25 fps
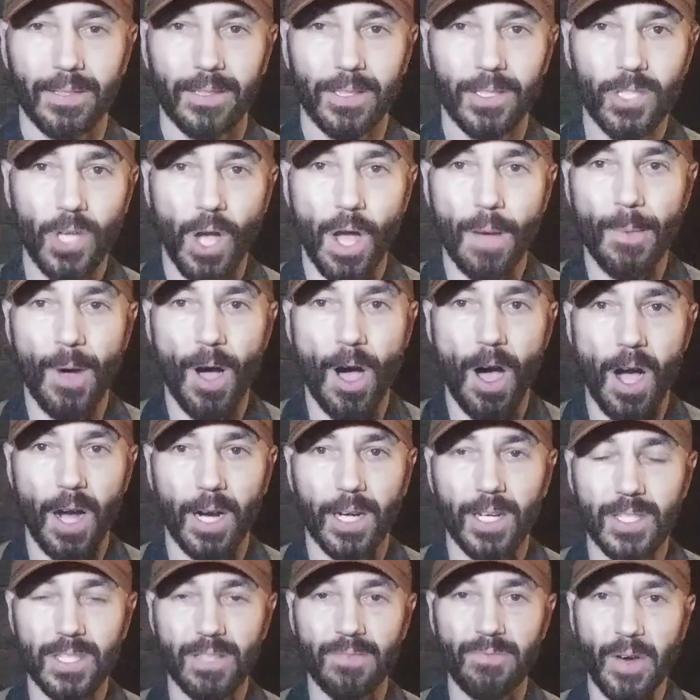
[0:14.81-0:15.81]
The
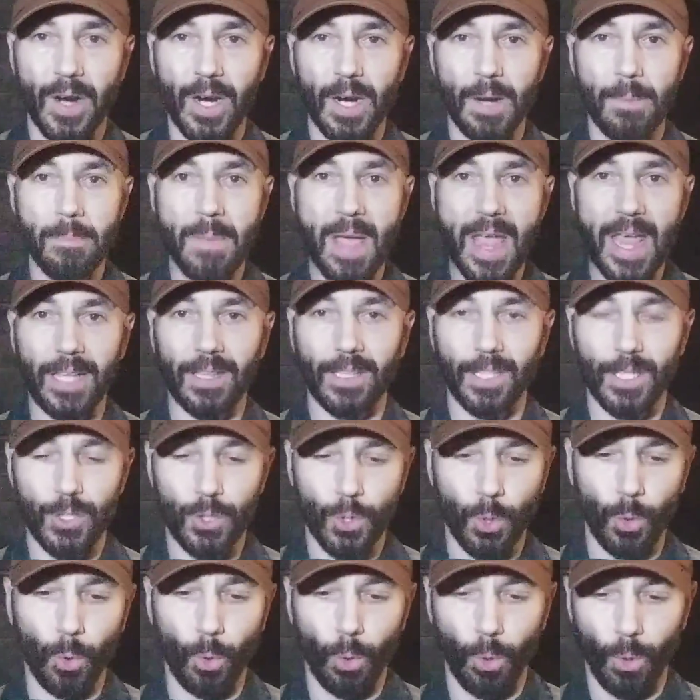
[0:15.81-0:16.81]
Tomahawk is a very manly
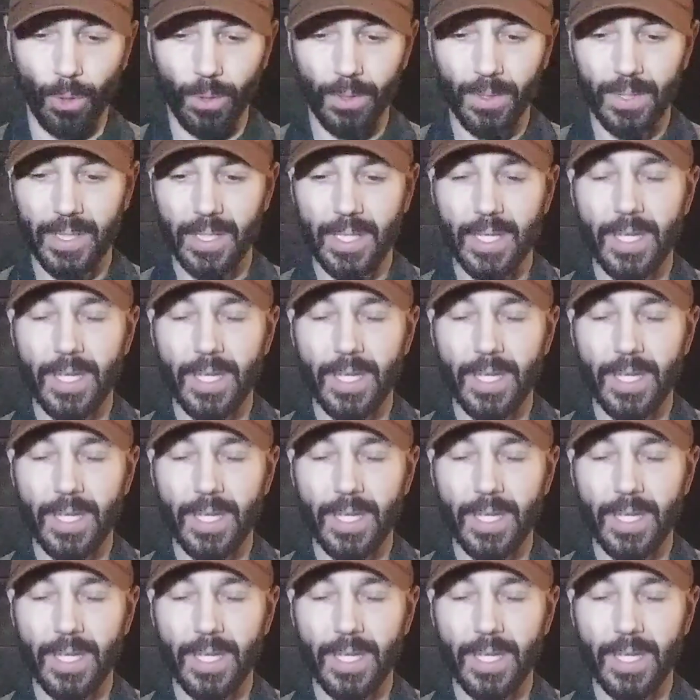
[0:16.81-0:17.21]
tool.